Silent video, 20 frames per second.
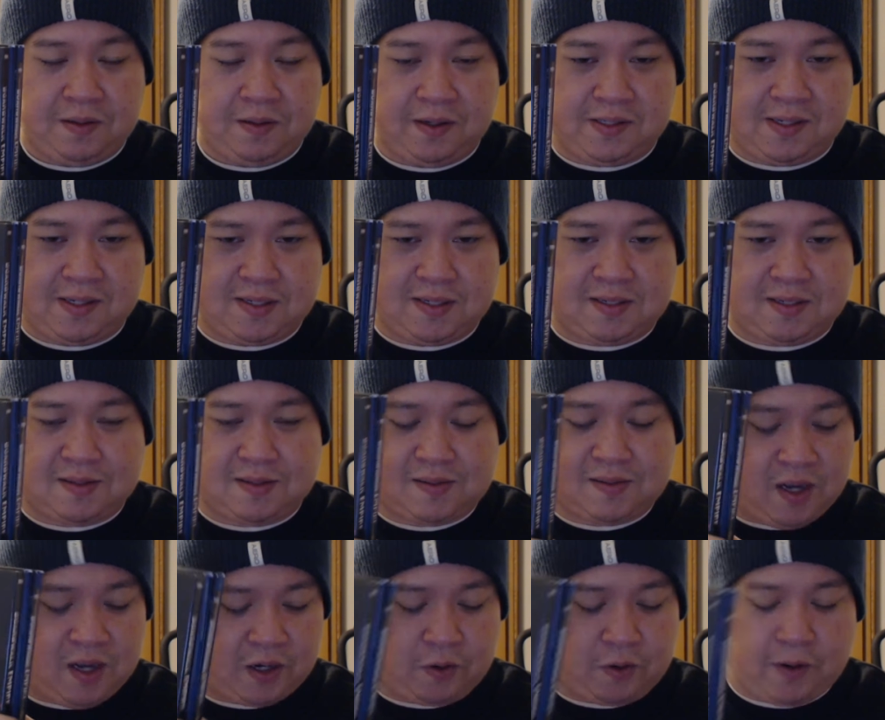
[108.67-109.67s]
This is
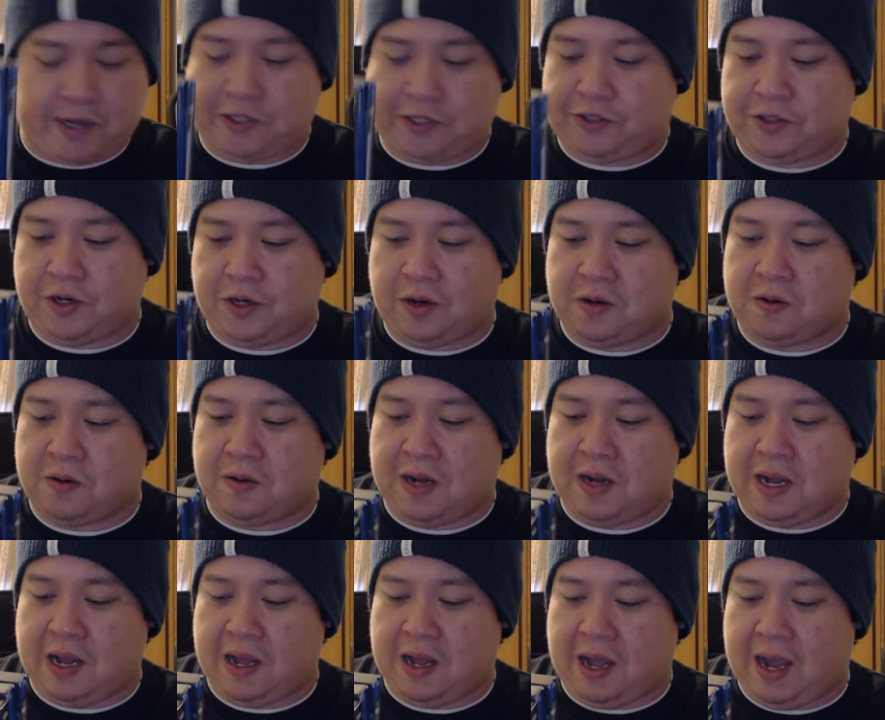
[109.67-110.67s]
a great show.
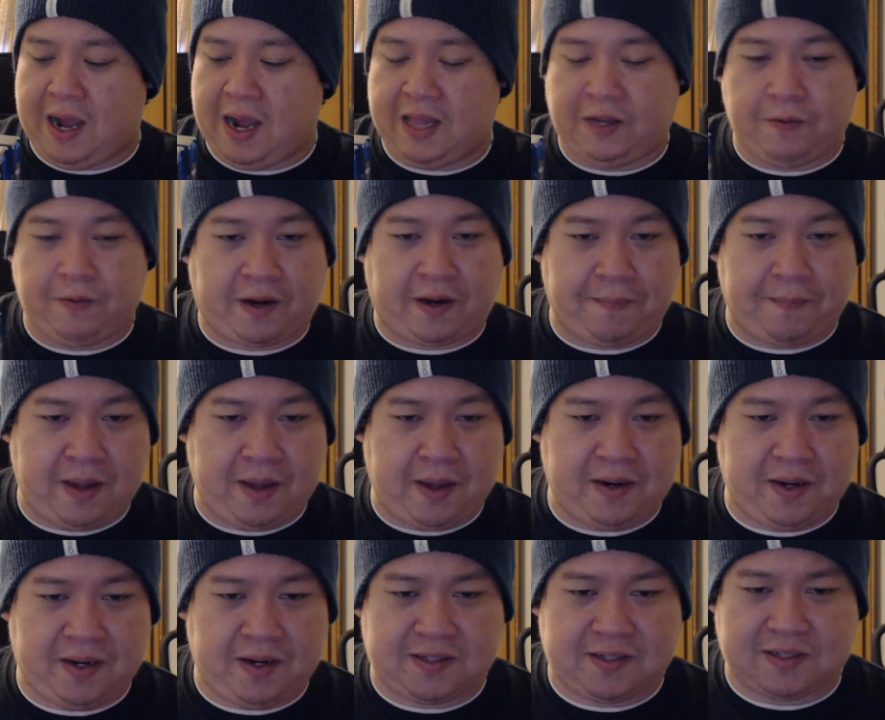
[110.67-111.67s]
I highly recommend it.